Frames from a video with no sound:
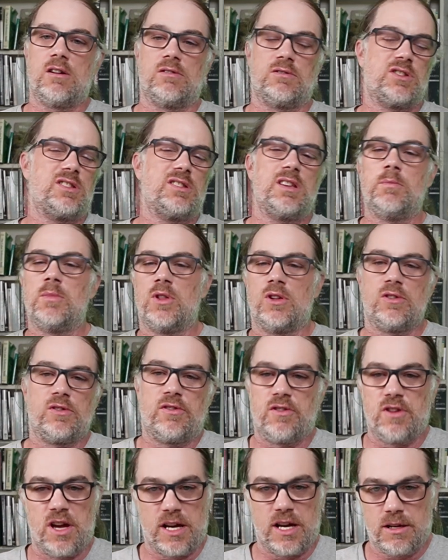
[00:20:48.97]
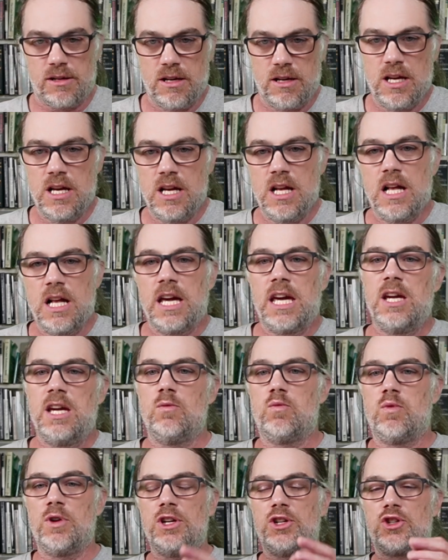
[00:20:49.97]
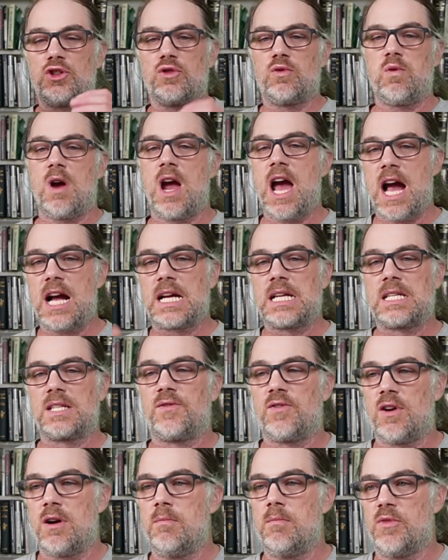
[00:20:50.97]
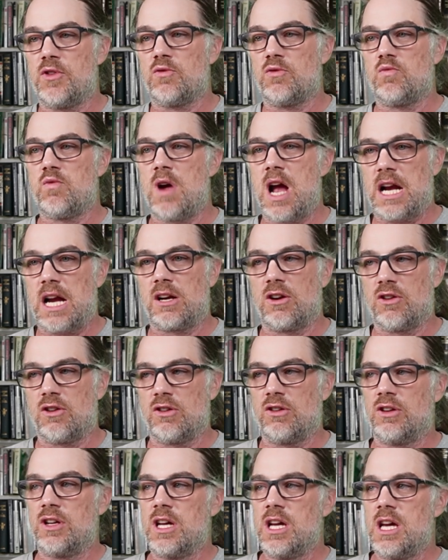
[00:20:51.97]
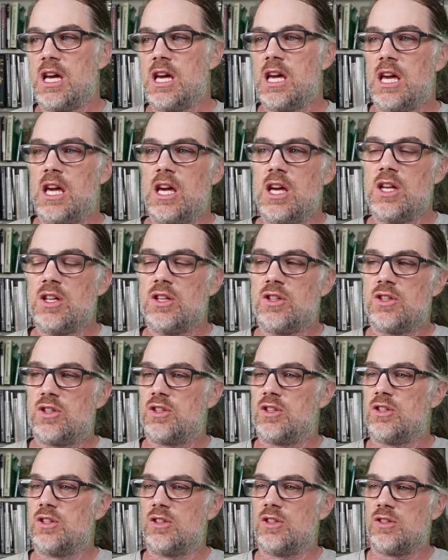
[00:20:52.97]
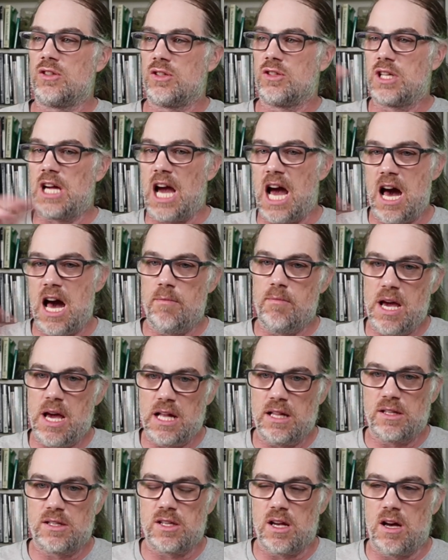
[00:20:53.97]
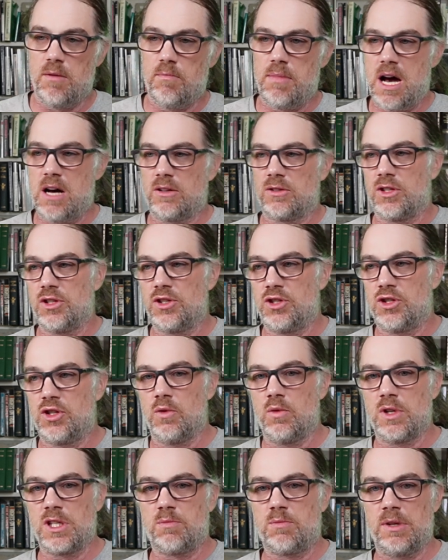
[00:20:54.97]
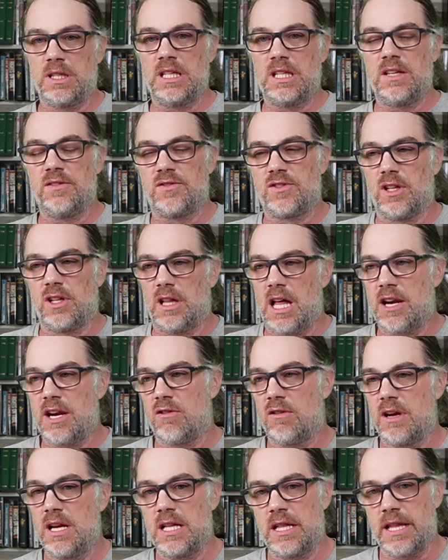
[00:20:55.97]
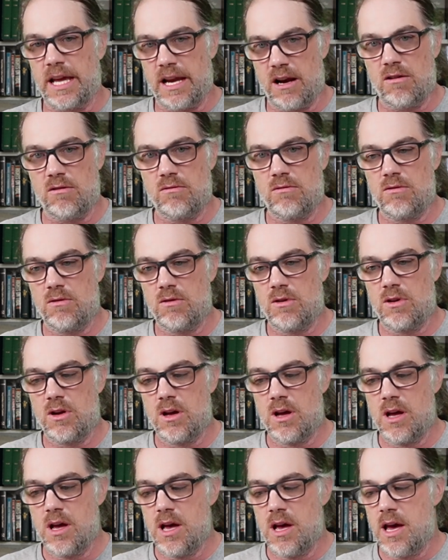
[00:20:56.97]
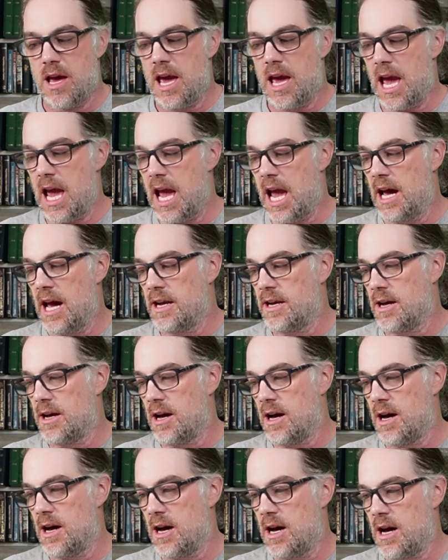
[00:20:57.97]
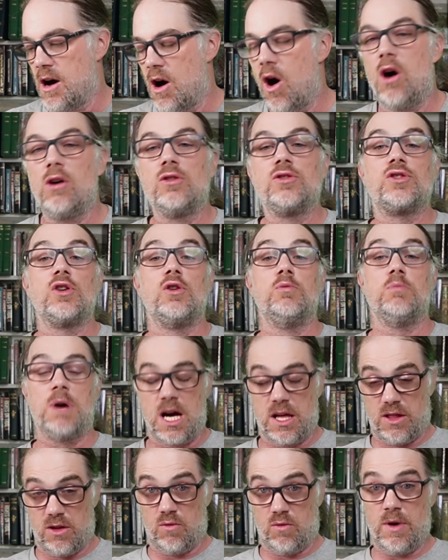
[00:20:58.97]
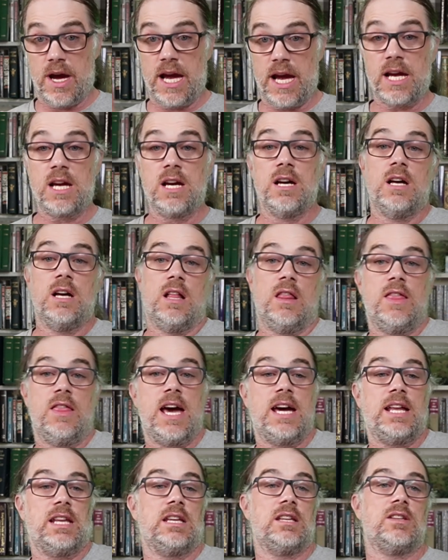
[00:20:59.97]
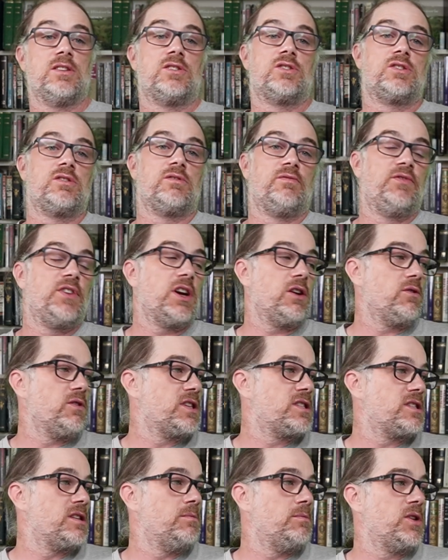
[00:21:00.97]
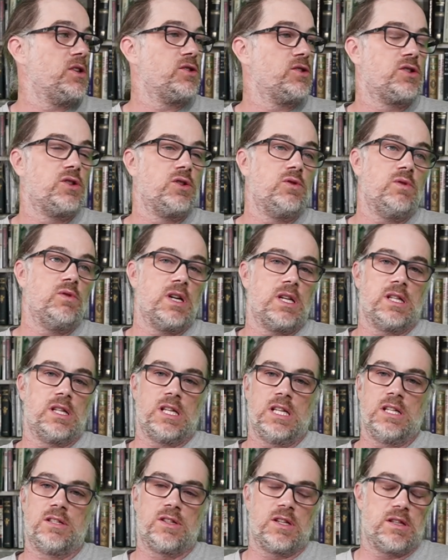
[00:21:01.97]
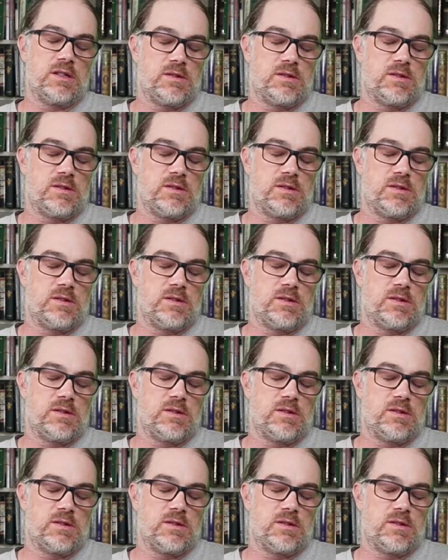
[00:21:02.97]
similar thing. He retracts from the record his comments about the Jewish, but leaves the letter in there. And also, by the way, that is very similar to, he